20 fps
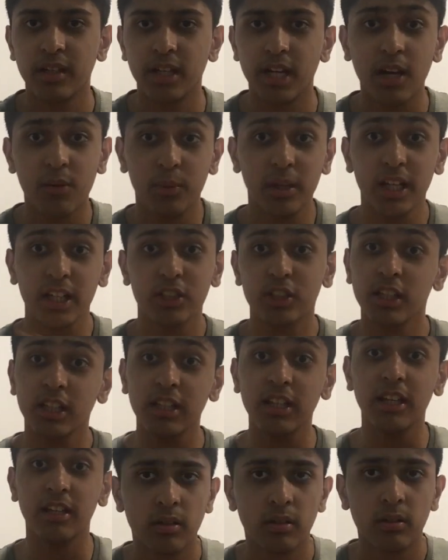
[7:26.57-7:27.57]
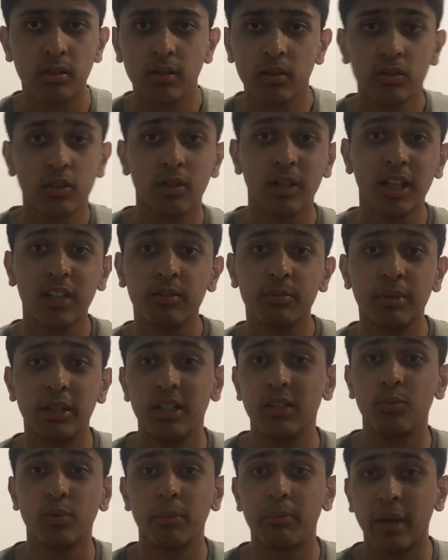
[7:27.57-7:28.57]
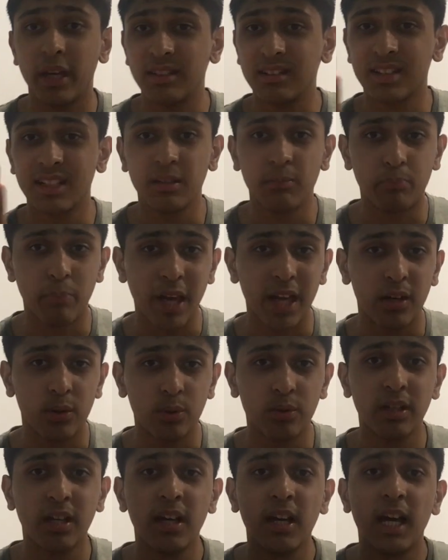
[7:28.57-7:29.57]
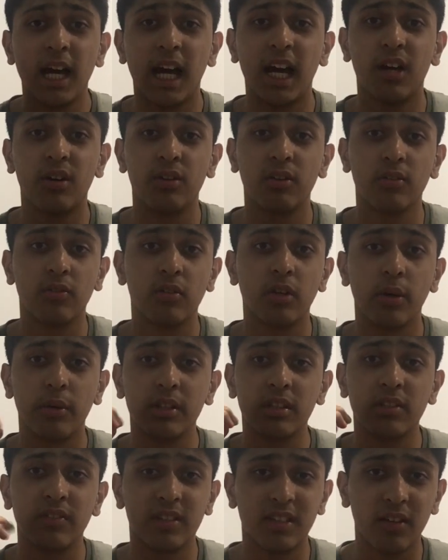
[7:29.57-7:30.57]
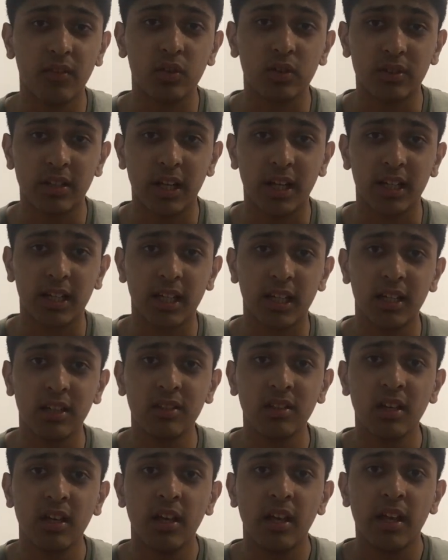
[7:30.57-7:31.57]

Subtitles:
And we actually did. So last minute, we basically bailed out of going to the Devil's Staircase,